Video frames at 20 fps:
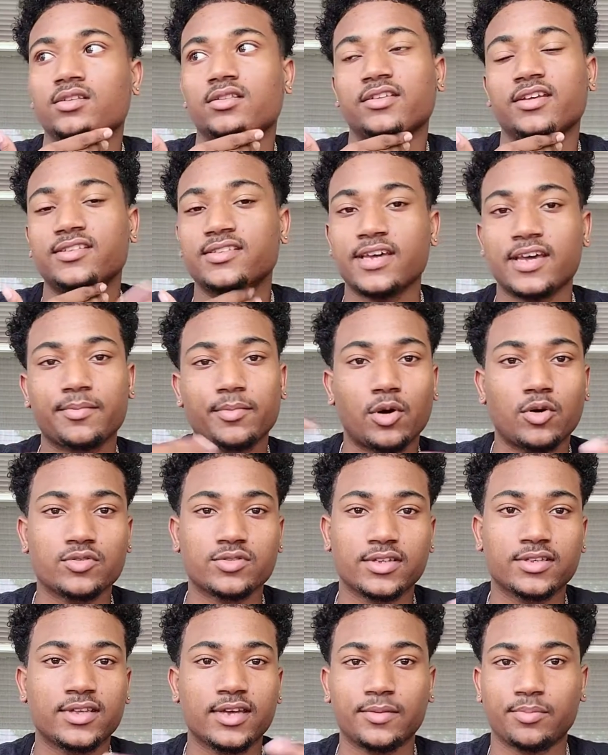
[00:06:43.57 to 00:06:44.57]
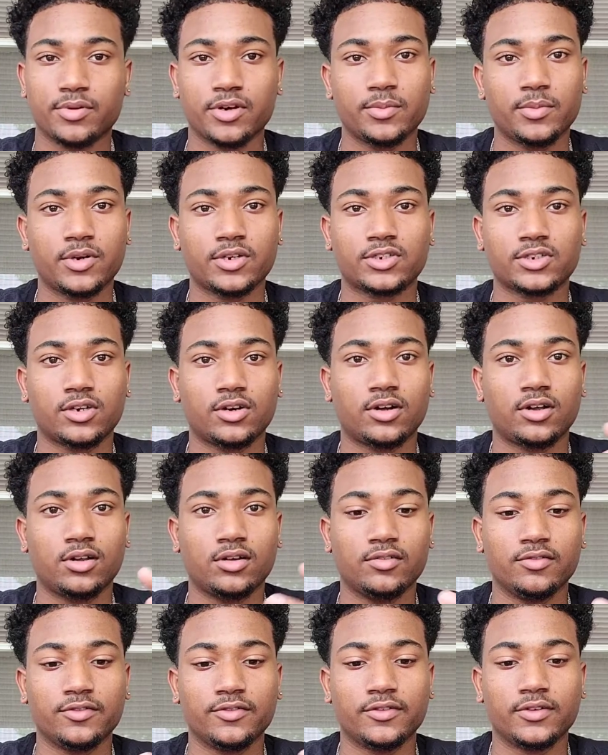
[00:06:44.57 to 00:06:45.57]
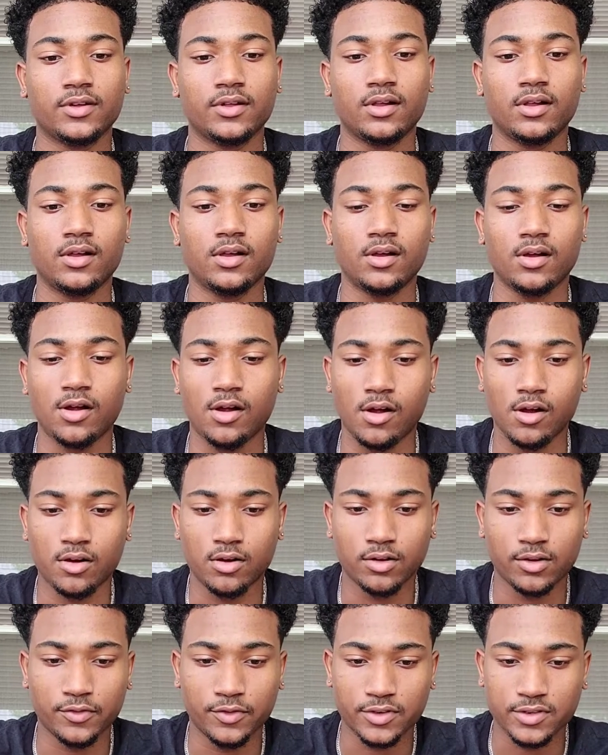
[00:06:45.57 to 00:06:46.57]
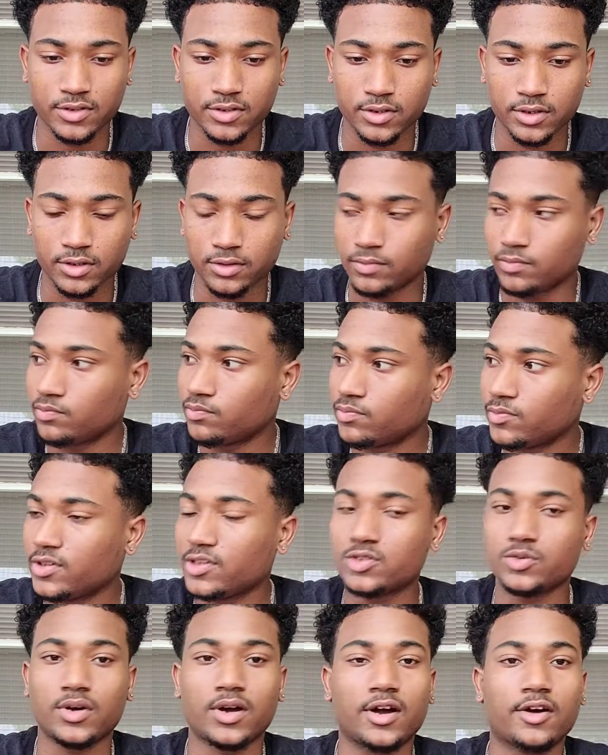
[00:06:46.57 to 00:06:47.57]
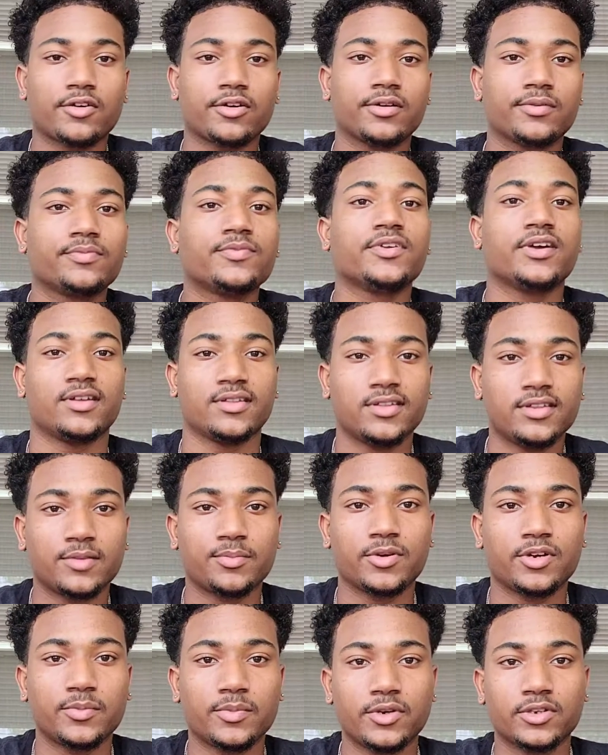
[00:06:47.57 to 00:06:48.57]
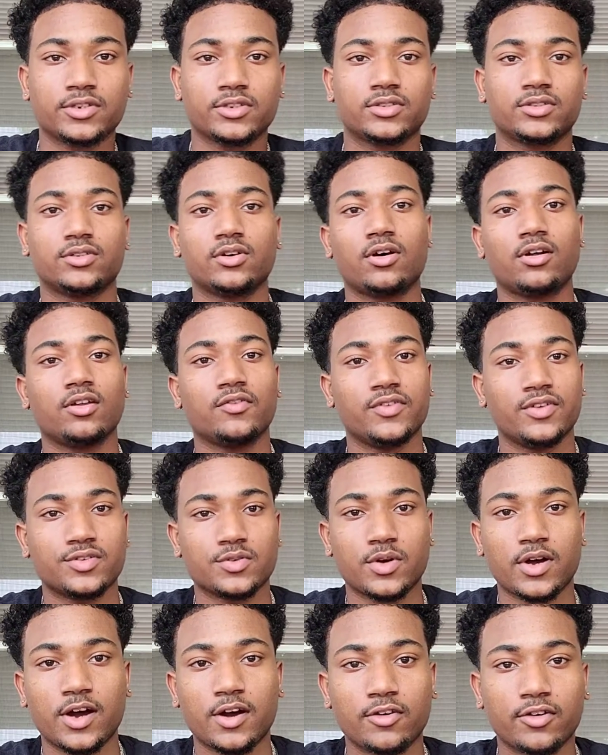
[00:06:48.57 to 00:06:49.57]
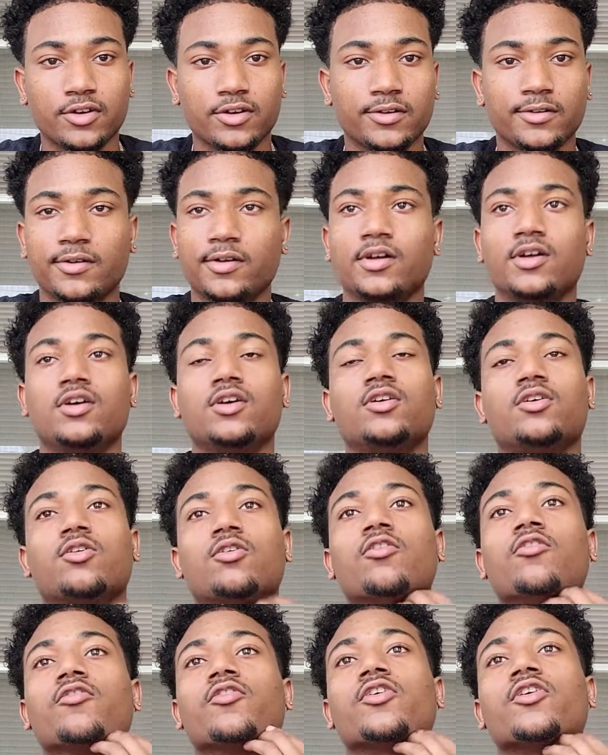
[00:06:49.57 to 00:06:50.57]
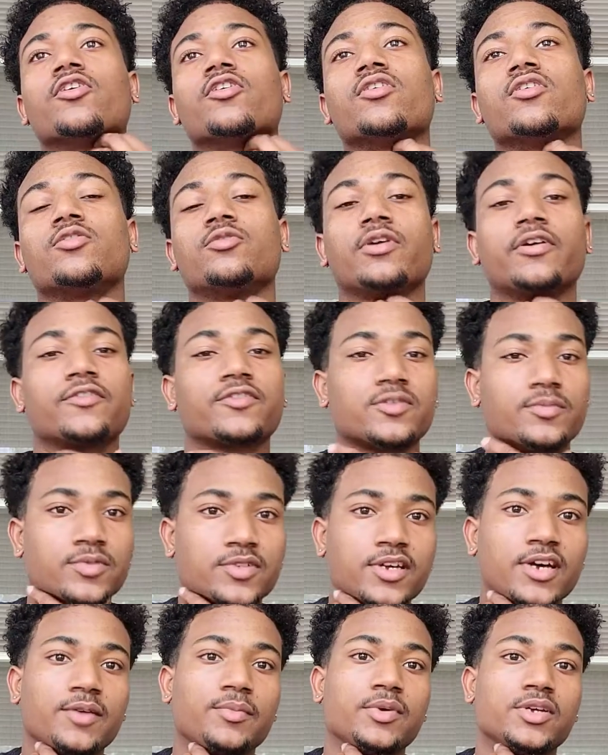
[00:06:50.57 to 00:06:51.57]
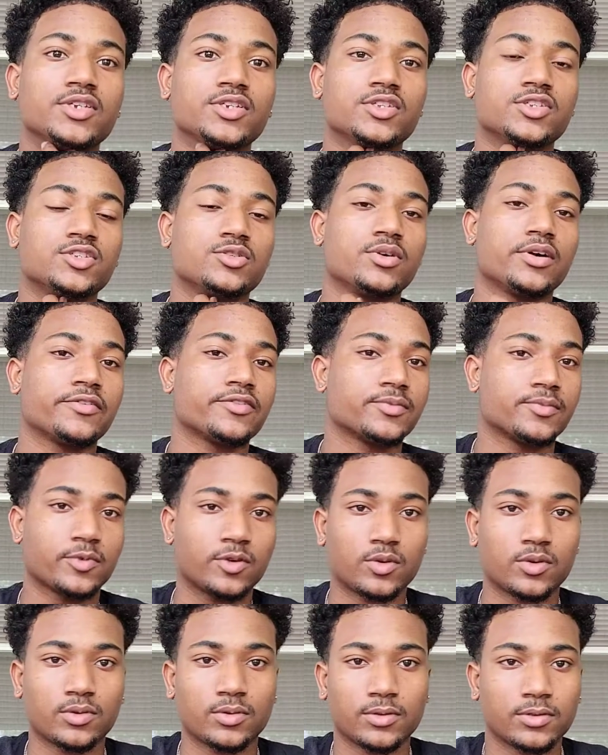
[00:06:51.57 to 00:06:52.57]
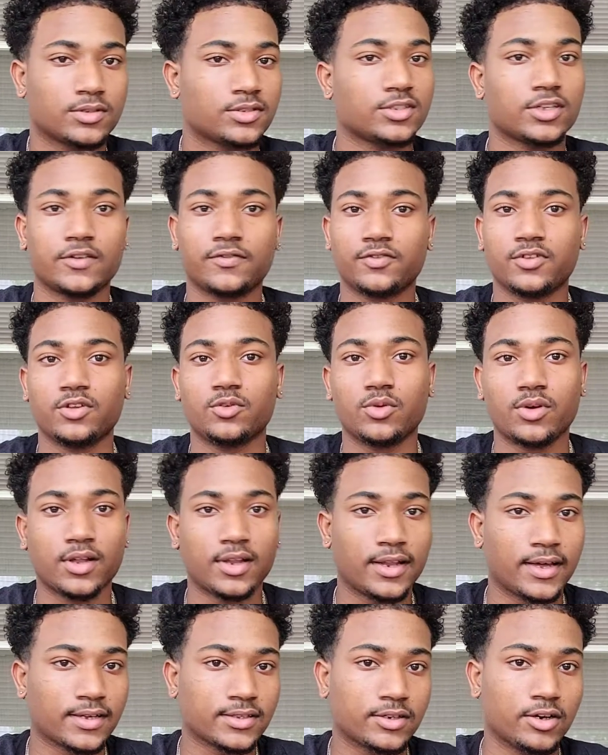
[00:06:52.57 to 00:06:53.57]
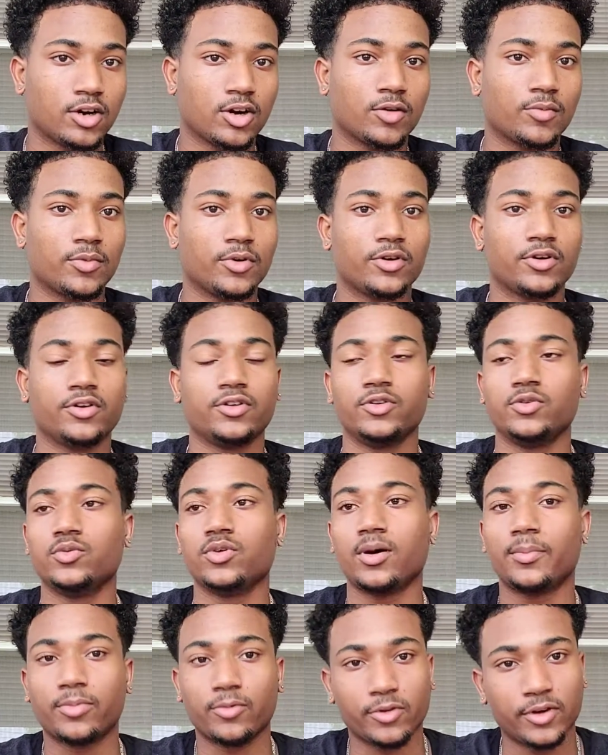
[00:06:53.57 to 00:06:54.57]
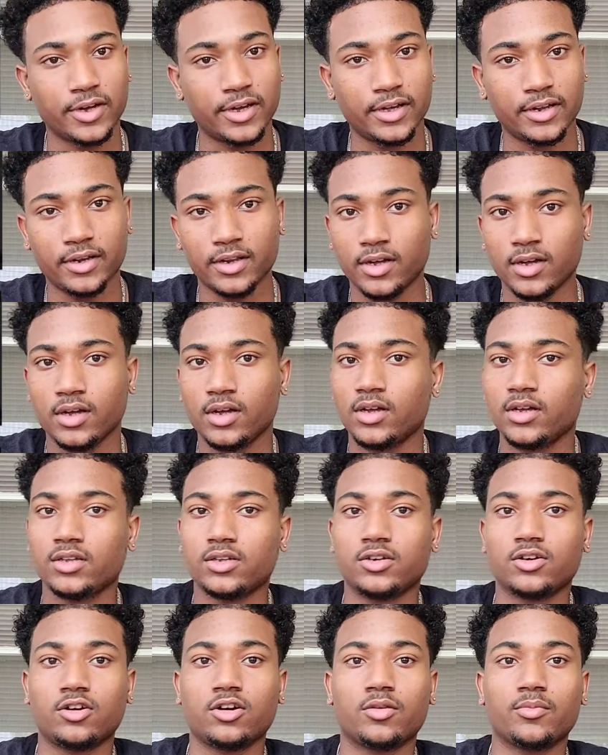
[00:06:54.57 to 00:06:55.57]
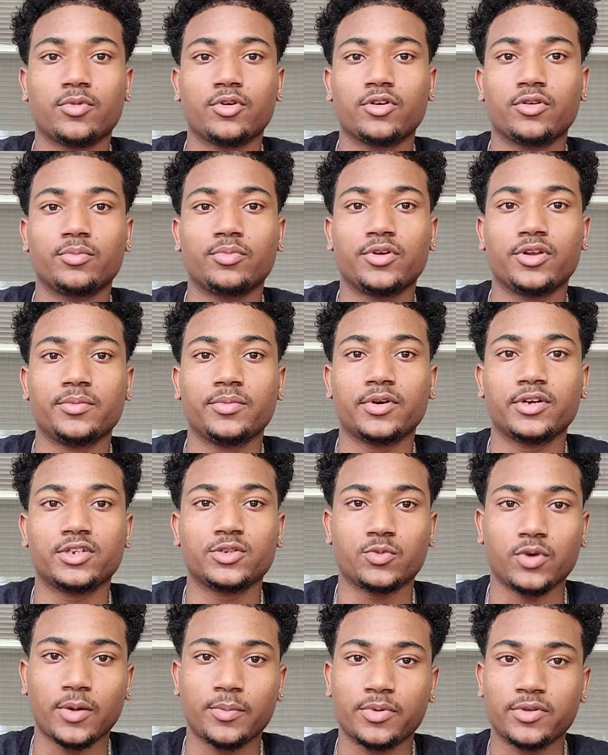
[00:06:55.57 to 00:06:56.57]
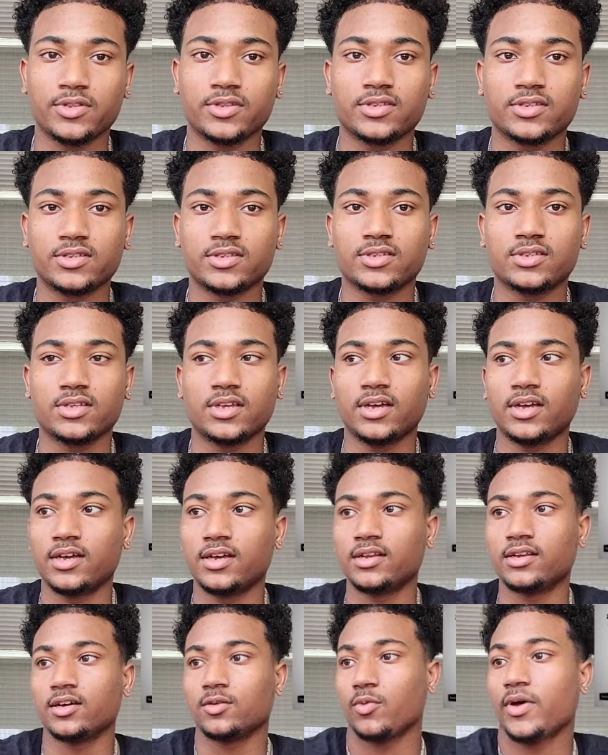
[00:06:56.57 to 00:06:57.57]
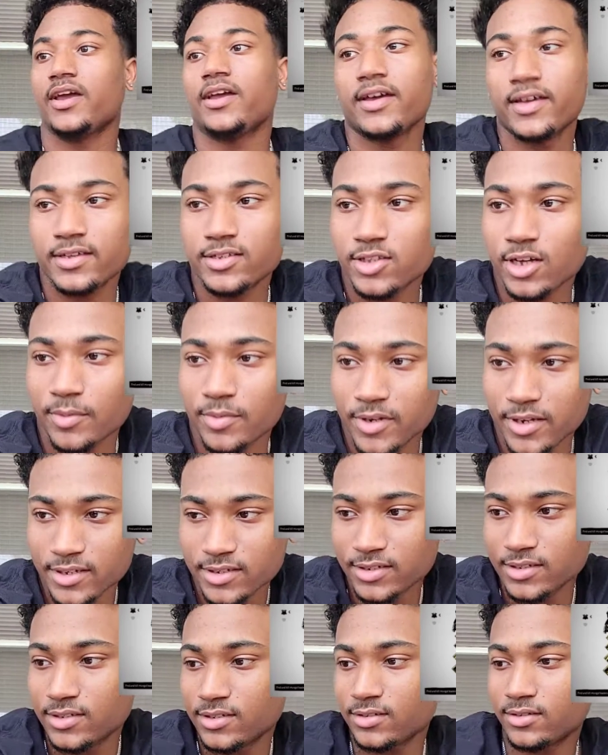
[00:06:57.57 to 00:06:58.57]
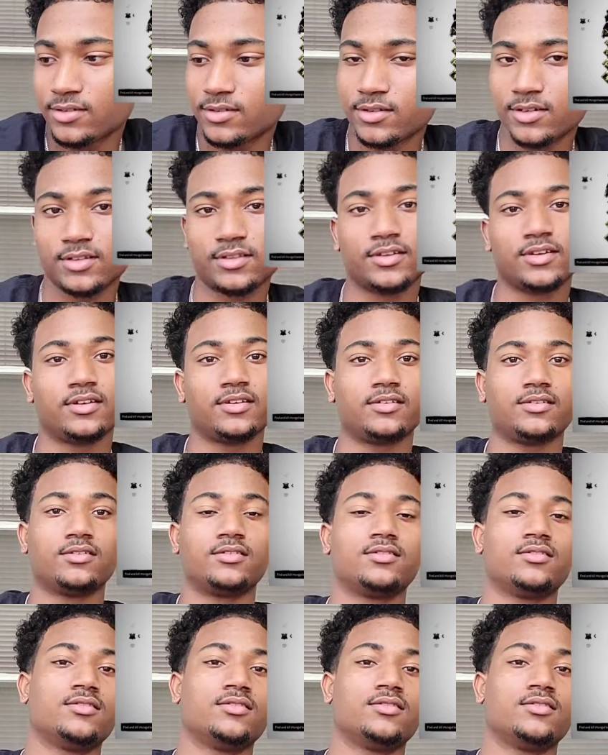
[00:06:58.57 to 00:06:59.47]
they take pretty much all of what is it called, Izuhara. Yeah, they take pretty much all of Izuhara over. You have some side missions. You have some stuff that you collect armor. You upgrade your armor, pretty much weapons, and hey, stop Daisy. And then